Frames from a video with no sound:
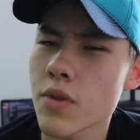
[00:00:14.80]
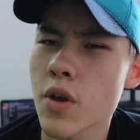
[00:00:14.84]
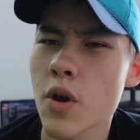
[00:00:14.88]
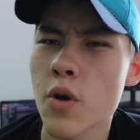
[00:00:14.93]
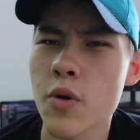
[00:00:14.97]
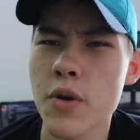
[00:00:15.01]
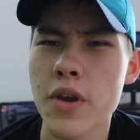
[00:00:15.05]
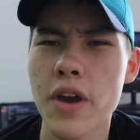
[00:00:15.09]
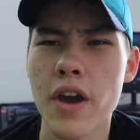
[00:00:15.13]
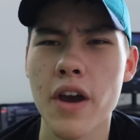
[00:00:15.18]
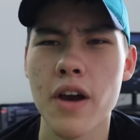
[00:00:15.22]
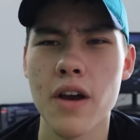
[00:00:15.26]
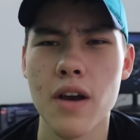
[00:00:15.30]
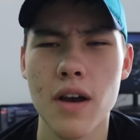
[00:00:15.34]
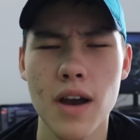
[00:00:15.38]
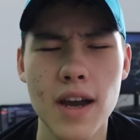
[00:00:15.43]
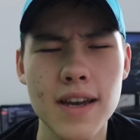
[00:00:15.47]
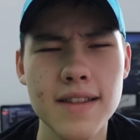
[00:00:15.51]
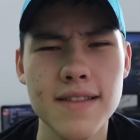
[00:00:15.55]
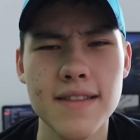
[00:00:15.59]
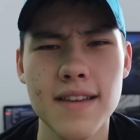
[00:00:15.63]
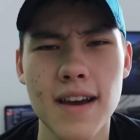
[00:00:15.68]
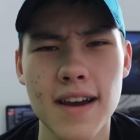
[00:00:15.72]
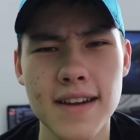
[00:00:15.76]
Oh yeah,
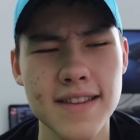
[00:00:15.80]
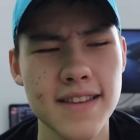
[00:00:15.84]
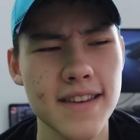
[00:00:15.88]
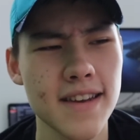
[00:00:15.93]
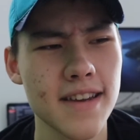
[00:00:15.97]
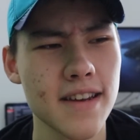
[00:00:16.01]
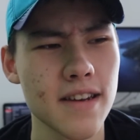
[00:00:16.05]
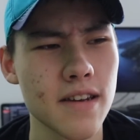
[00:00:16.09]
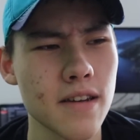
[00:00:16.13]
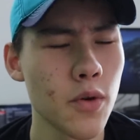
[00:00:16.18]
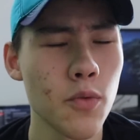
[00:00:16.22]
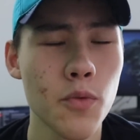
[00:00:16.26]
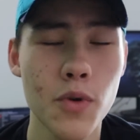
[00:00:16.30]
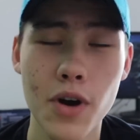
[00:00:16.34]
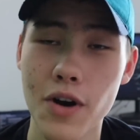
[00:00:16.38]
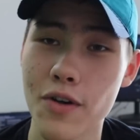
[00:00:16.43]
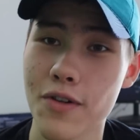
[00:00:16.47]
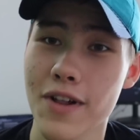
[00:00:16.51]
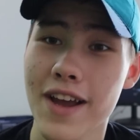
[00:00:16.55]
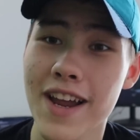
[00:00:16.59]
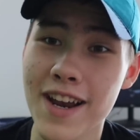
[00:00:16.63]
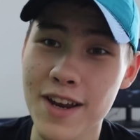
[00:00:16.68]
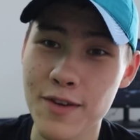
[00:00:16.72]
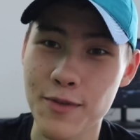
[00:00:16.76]
I did.
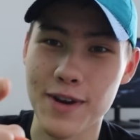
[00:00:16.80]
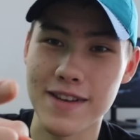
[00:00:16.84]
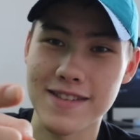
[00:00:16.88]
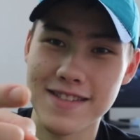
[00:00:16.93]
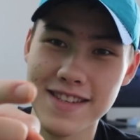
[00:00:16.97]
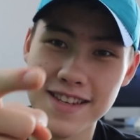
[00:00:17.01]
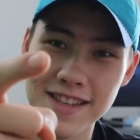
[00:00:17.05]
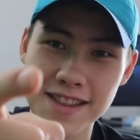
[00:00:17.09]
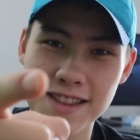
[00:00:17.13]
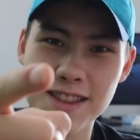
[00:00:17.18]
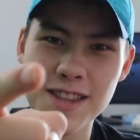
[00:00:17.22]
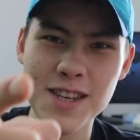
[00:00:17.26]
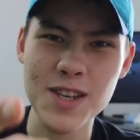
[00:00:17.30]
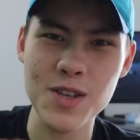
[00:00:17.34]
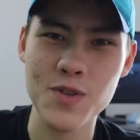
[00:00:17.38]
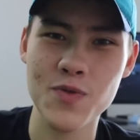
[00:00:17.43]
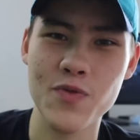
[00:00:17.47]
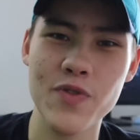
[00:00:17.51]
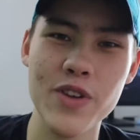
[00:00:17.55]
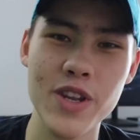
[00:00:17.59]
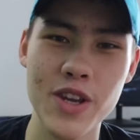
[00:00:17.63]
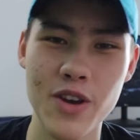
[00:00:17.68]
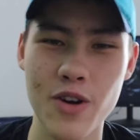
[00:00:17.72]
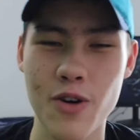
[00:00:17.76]
Well, anyways, in this
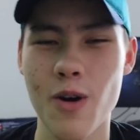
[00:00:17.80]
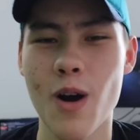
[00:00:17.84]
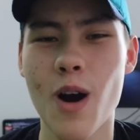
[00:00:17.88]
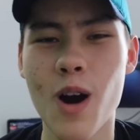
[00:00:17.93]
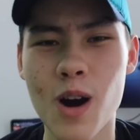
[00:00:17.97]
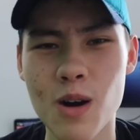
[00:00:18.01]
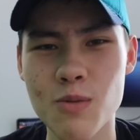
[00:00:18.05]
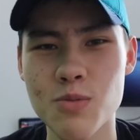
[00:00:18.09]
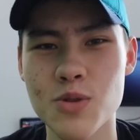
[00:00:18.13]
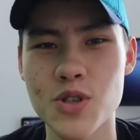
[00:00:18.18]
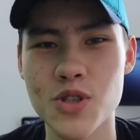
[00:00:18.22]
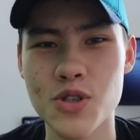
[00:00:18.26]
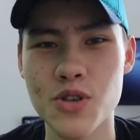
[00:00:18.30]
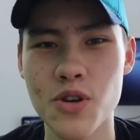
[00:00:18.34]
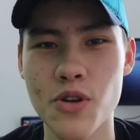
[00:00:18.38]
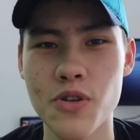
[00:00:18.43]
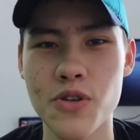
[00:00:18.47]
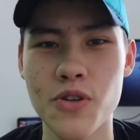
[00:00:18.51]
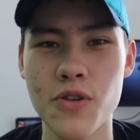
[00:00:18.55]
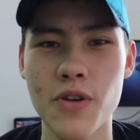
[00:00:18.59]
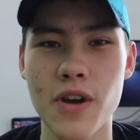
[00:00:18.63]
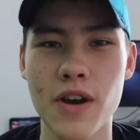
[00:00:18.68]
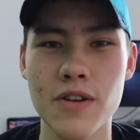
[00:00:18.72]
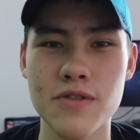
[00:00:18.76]
video, I'll be
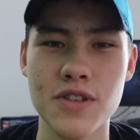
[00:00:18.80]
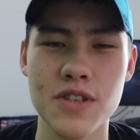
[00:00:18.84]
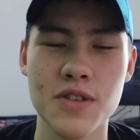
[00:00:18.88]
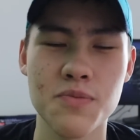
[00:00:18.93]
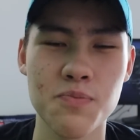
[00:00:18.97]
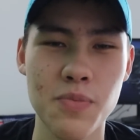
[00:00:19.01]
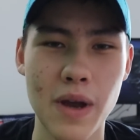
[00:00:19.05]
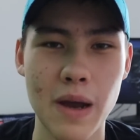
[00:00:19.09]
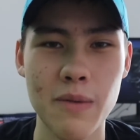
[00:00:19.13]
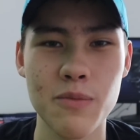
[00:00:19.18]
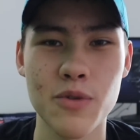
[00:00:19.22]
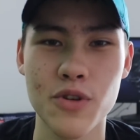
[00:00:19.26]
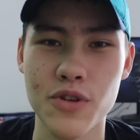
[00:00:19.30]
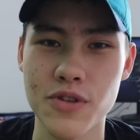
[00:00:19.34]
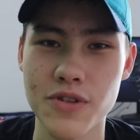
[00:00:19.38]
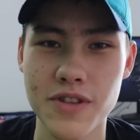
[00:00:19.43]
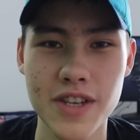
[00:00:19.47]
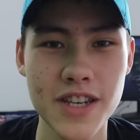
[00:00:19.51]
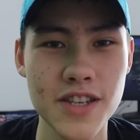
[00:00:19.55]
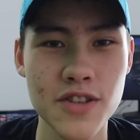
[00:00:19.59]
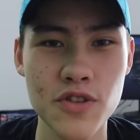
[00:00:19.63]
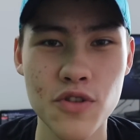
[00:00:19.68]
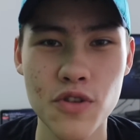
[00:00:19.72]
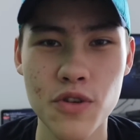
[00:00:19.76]
showing you how to spam your
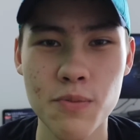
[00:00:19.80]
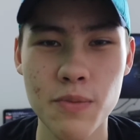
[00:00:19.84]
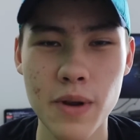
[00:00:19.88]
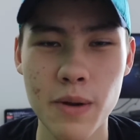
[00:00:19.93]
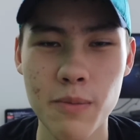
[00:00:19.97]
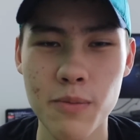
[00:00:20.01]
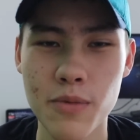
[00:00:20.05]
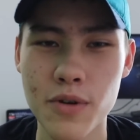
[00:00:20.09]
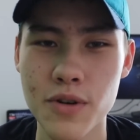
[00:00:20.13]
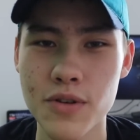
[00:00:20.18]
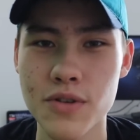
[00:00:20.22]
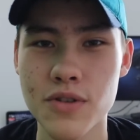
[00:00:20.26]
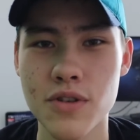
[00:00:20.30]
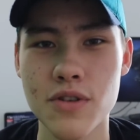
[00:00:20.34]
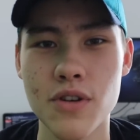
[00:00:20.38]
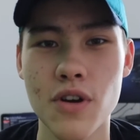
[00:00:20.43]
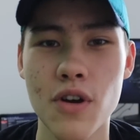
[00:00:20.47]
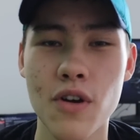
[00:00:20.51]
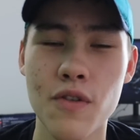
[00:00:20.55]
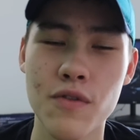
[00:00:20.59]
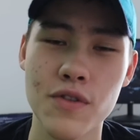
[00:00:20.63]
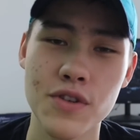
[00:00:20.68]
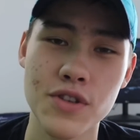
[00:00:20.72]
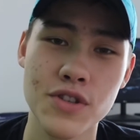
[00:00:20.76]
Discord members
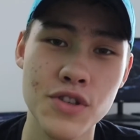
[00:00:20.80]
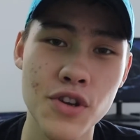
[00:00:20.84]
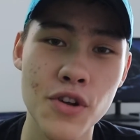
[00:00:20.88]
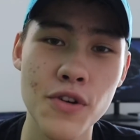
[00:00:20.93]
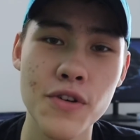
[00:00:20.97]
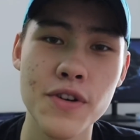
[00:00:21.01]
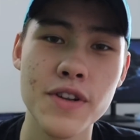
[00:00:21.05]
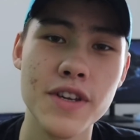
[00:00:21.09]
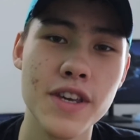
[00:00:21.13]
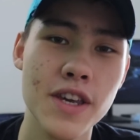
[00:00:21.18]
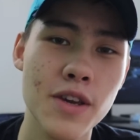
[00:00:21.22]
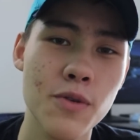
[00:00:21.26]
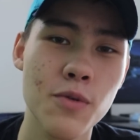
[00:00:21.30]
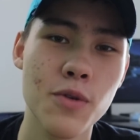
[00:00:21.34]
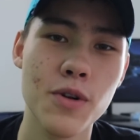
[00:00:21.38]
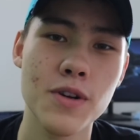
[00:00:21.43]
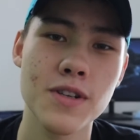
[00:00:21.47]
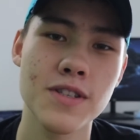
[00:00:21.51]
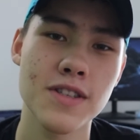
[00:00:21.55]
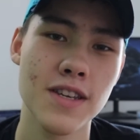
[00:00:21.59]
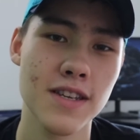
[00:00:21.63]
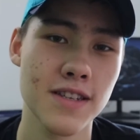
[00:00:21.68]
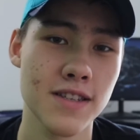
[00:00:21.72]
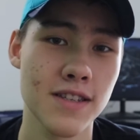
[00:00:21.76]
over certain
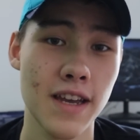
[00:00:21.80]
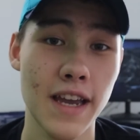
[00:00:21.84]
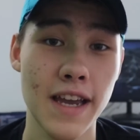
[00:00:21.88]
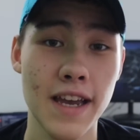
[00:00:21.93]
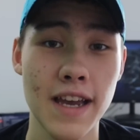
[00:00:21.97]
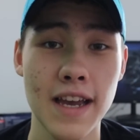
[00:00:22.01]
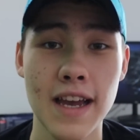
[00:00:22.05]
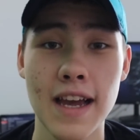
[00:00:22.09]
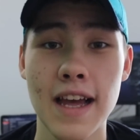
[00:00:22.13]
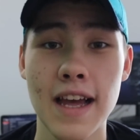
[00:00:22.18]
keywords they say.